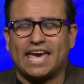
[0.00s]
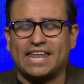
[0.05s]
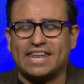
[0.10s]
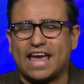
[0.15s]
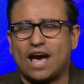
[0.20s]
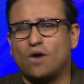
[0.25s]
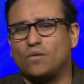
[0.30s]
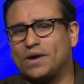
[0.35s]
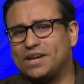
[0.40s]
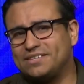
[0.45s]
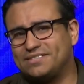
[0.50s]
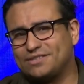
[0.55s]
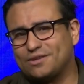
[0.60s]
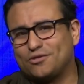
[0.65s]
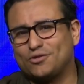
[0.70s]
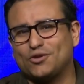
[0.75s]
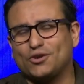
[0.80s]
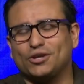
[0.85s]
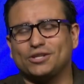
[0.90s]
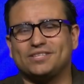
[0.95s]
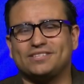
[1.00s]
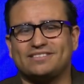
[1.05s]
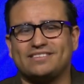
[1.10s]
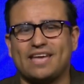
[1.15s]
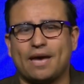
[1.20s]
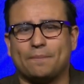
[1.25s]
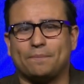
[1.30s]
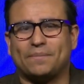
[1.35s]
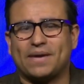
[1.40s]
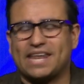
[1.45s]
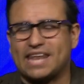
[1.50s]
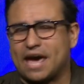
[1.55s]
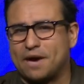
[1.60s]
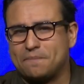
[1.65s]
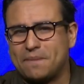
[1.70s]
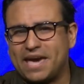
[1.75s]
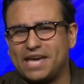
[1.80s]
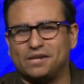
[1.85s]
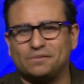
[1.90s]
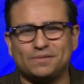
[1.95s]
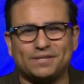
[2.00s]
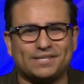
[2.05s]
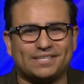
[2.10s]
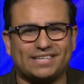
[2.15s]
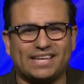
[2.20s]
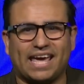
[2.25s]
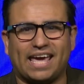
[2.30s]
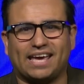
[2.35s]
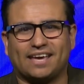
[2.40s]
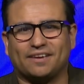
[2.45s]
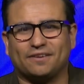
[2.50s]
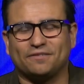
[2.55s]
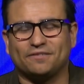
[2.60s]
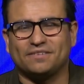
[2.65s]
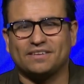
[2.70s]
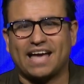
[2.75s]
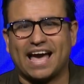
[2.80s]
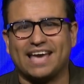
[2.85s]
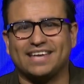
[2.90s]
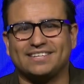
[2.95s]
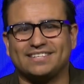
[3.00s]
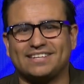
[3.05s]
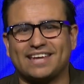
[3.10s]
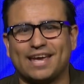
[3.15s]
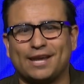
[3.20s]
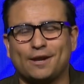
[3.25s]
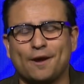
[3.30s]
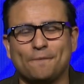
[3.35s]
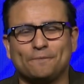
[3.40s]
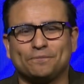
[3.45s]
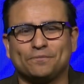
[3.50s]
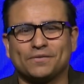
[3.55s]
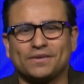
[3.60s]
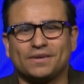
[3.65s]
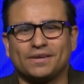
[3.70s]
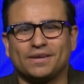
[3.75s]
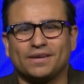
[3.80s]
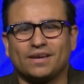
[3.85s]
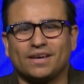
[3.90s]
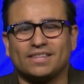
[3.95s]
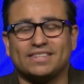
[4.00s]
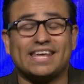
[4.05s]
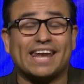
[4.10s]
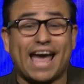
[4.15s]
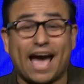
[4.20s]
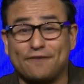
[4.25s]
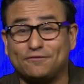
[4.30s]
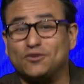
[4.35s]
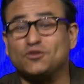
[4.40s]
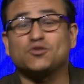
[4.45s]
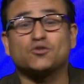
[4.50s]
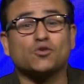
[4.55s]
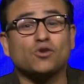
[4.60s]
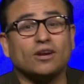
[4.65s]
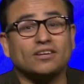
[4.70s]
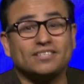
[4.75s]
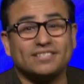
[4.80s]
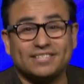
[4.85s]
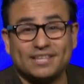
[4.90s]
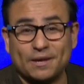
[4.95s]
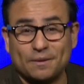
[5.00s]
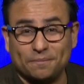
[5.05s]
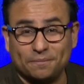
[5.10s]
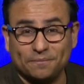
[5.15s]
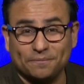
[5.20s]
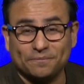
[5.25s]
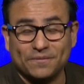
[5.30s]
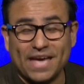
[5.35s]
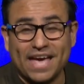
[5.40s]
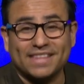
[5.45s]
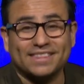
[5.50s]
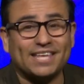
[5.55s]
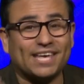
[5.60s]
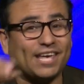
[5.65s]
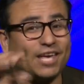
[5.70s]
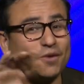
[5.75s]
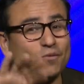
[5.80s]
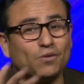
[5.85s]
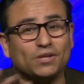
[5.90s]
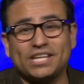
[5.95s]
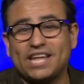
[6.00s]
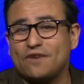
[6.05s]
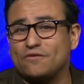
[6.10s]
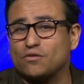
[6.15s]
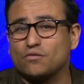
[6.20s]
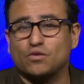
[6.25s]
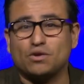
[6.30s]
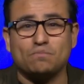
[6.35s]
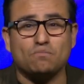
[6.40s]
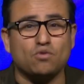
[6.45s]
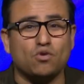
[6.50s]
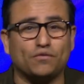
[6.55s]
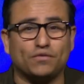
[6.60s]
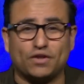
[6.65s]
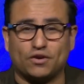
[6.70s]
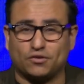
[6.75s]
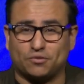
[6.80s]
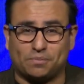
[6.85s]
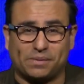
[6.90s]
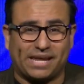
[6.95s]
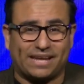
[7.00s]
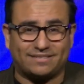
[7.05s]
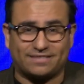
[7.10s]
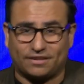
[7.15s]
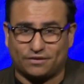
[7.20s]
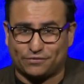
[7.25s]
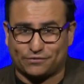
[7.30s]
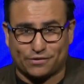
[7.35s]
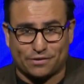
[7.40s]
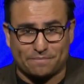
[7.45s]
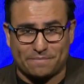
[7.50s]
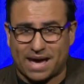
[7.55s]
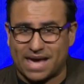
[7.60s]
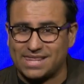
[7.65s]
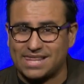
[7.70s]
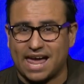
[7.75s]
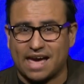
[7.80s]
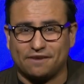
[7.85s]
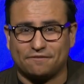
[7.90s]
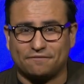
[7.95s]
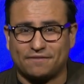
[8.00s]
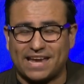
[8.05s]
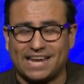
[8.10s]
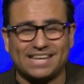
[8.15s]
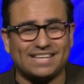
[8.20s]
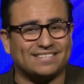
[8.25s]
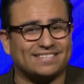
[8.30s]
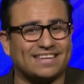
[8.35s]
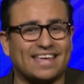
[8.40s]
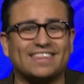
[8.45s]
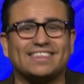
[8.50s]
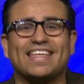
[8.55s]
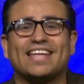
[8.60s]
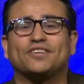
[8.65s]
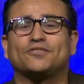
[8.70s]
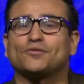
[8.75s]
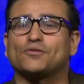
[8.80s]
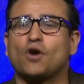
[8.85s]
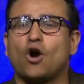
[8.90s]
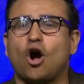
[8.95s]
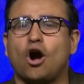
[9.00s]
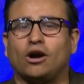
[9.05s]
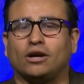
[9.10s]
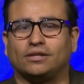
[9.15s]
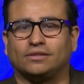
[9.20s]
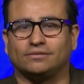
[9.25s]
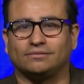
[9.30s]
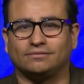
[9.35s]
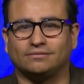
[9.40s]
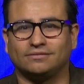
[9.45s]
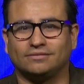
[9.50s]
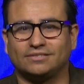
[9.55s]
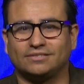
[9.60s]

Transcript: And now what is the third step? And I made a mistake. I said that I have to trust him, that he will never remove those blessings from my life. And he said, that's wrong.